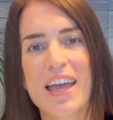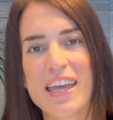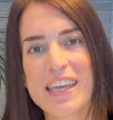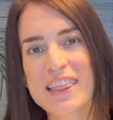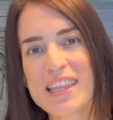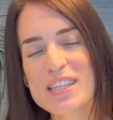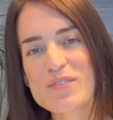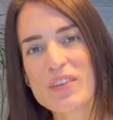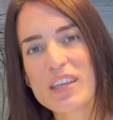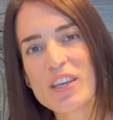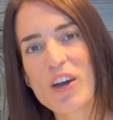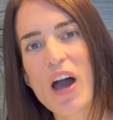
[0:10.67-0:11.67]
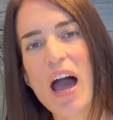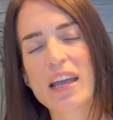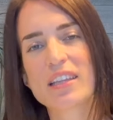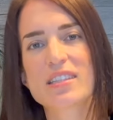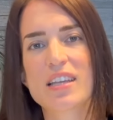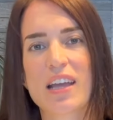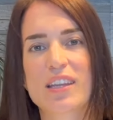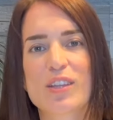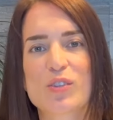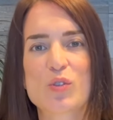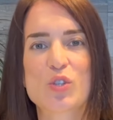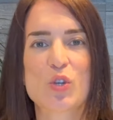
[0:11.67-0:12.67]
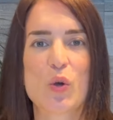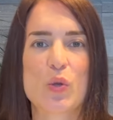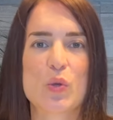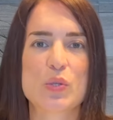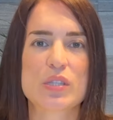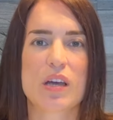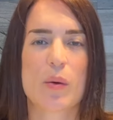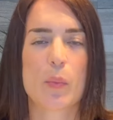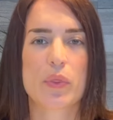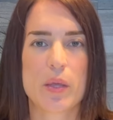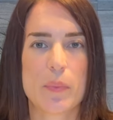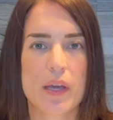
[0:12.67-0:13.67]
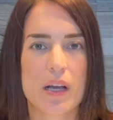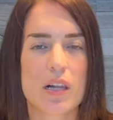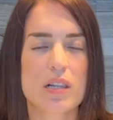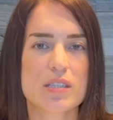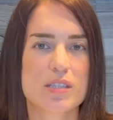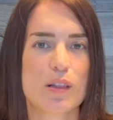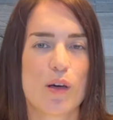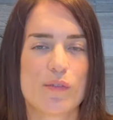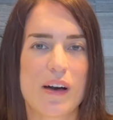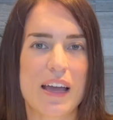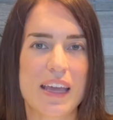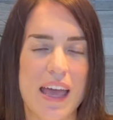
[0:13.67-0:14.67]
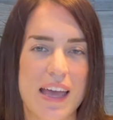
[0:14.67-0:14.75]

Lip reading: In this video I decided to show you some typical Slovak